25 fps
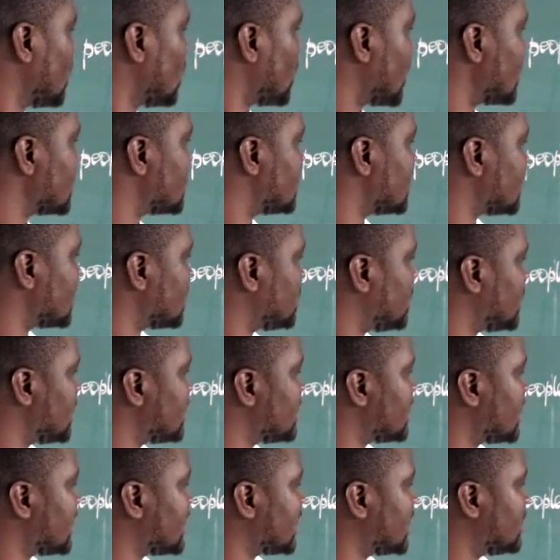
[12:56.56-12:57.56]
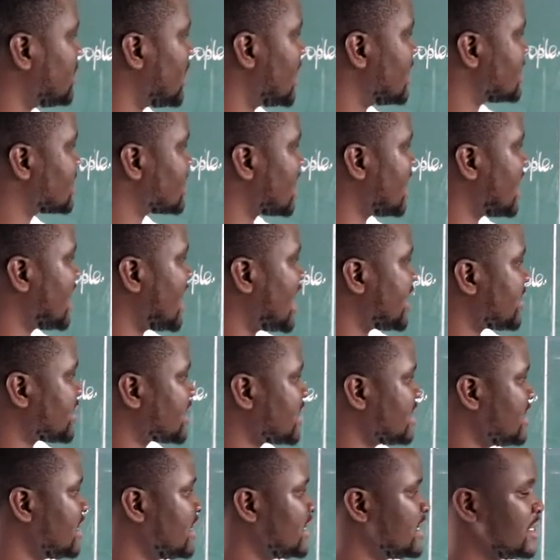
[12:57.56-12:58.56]
was represented by Sir
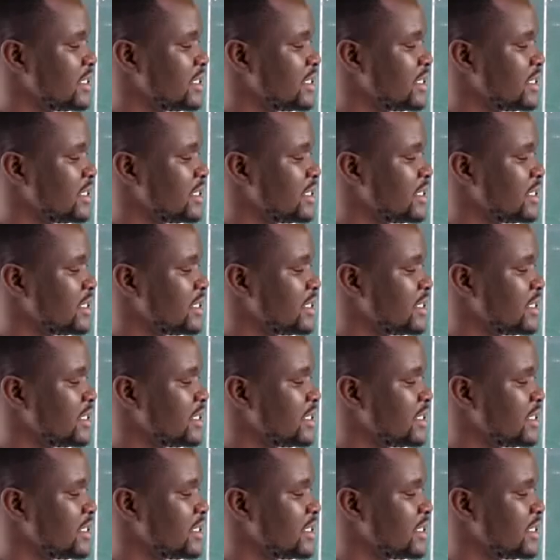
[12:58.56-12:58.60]
Harry